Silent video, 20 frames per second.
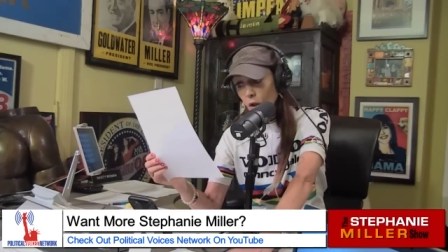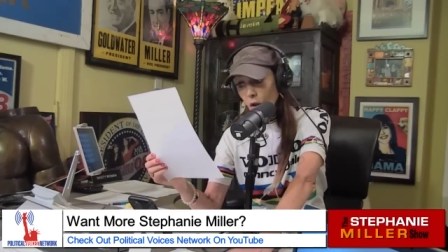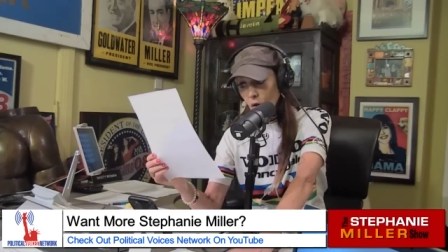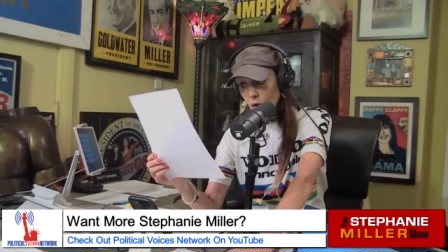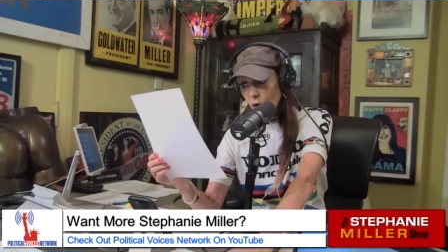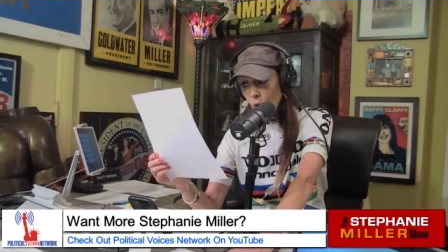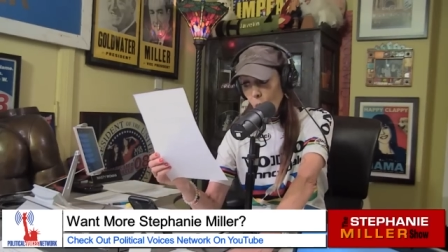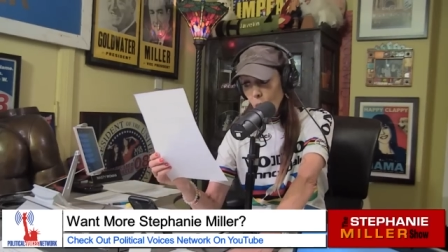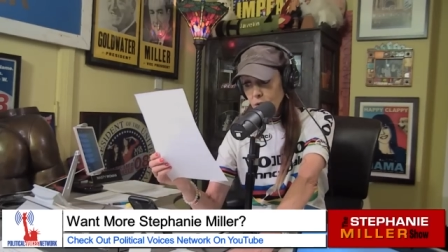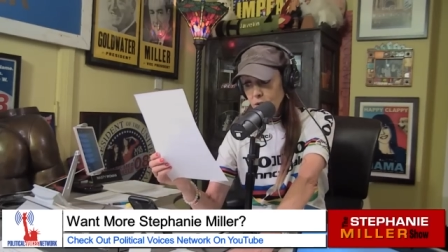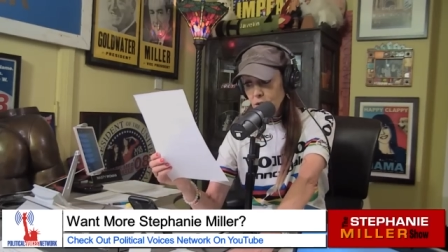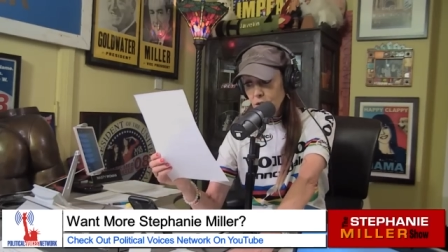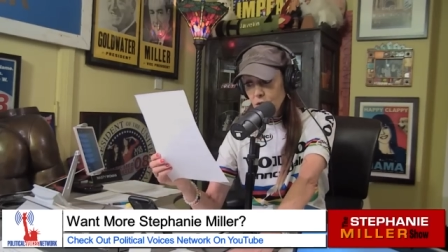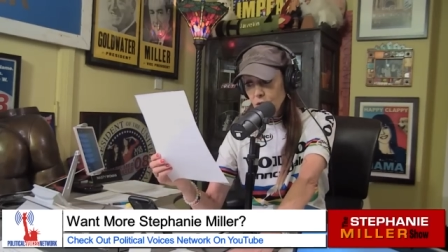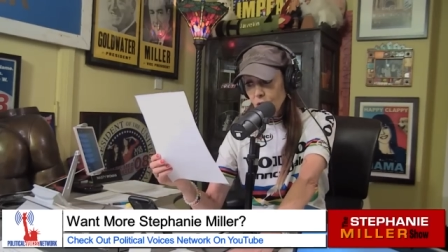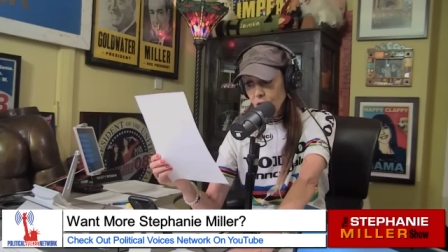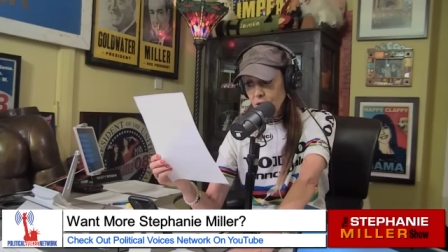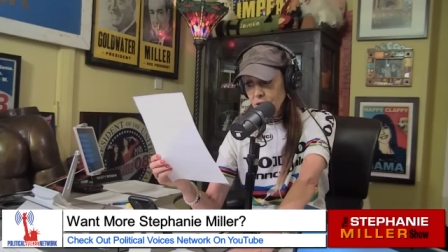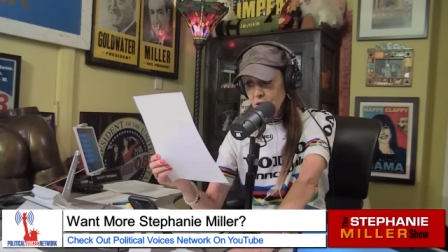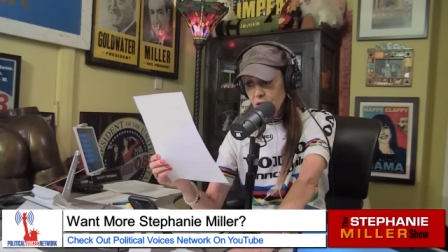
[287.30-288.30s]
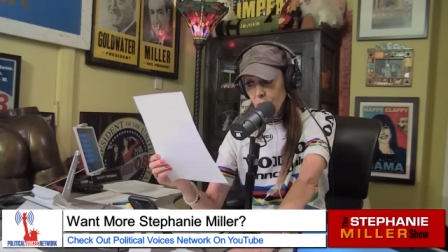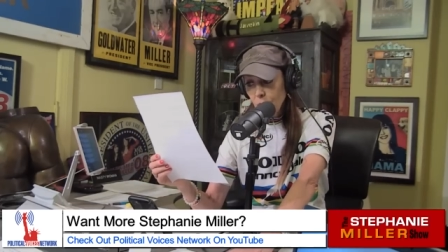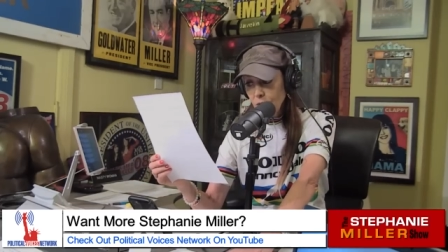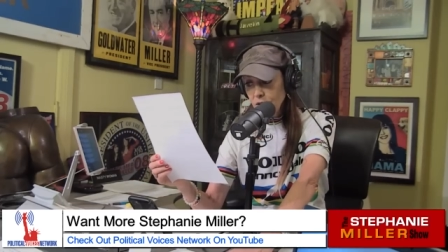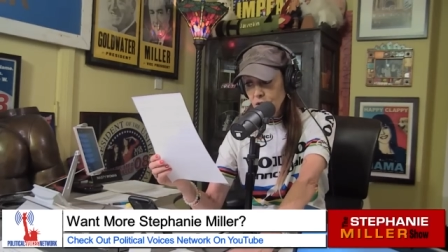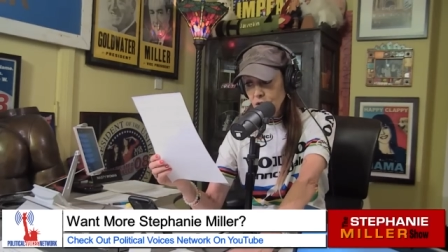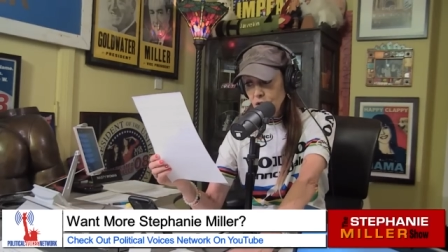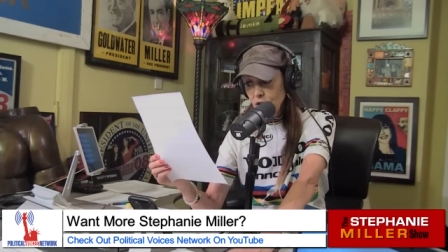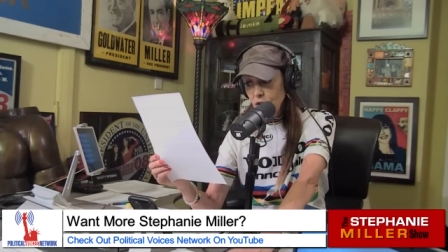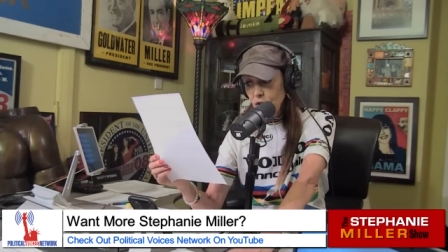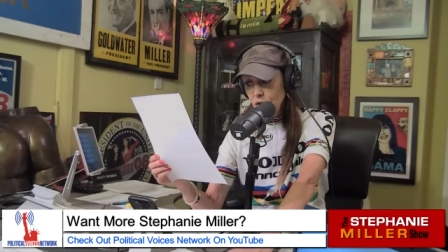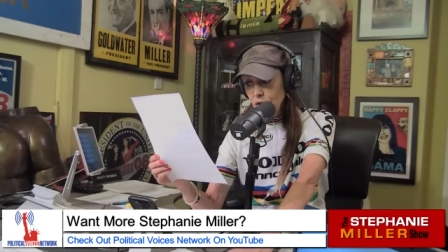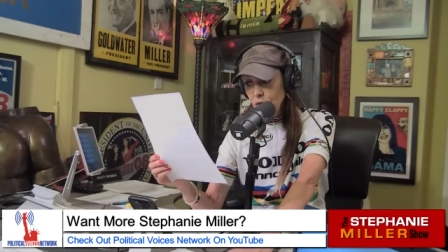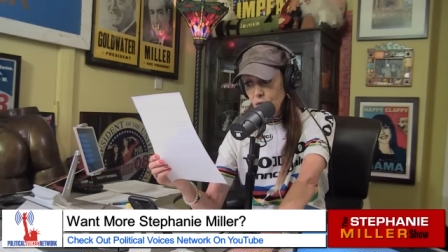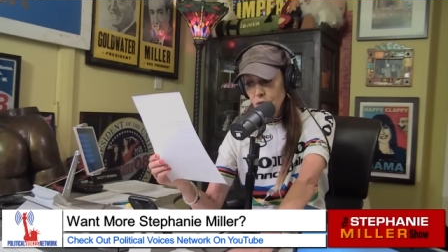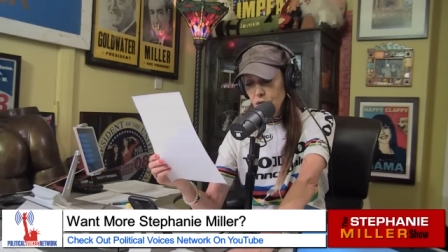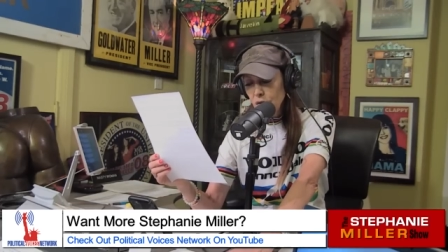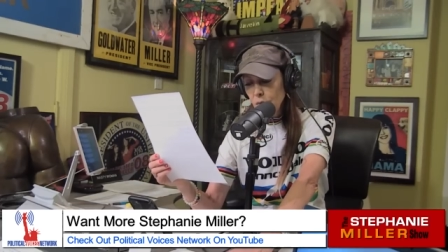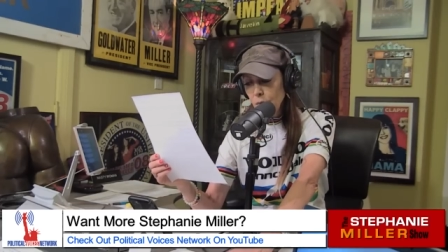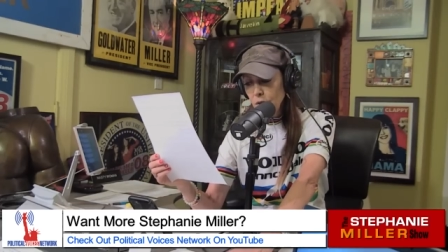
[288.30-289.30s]
No one to trust. So much to
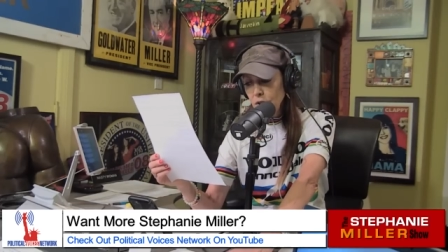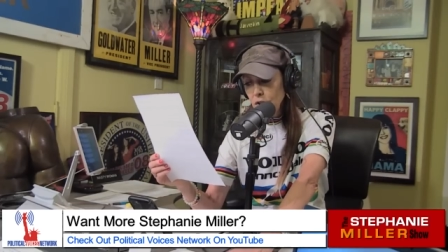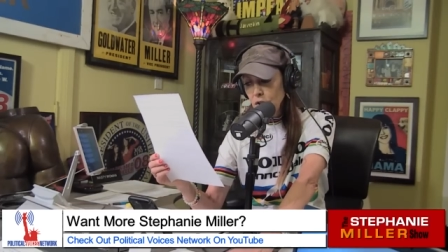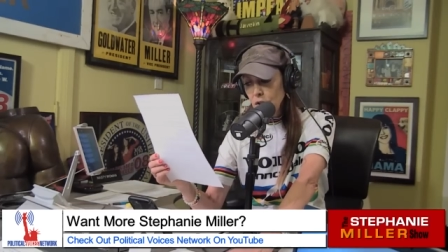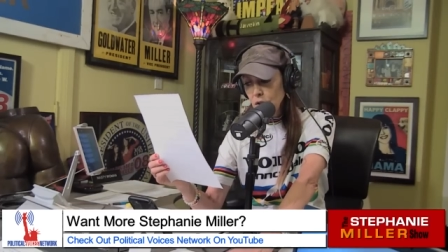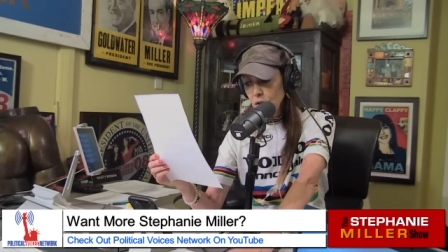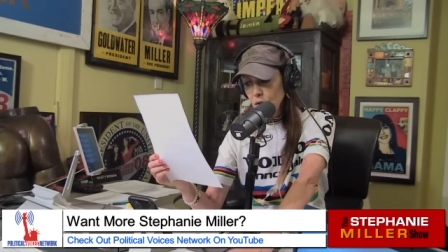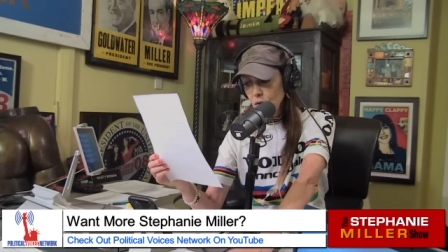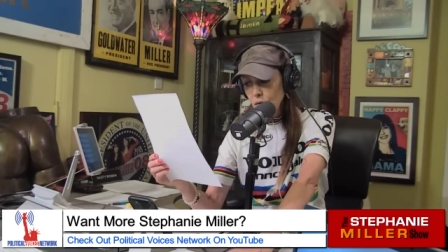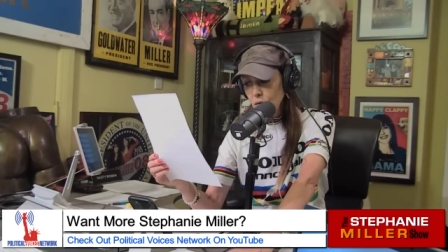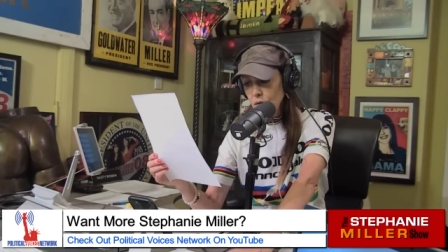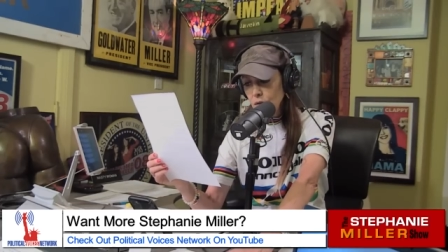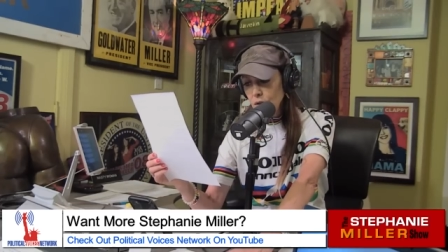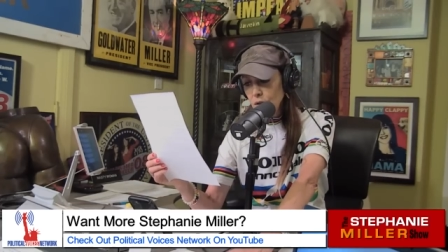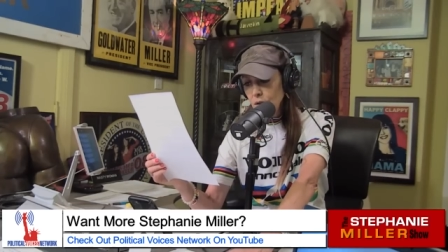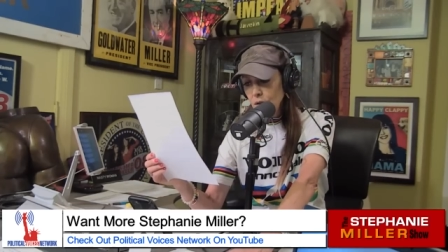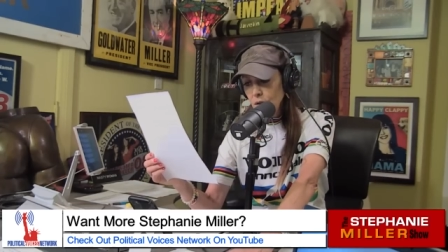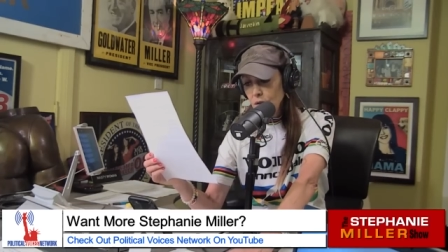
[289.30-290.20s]
do. So much to lose.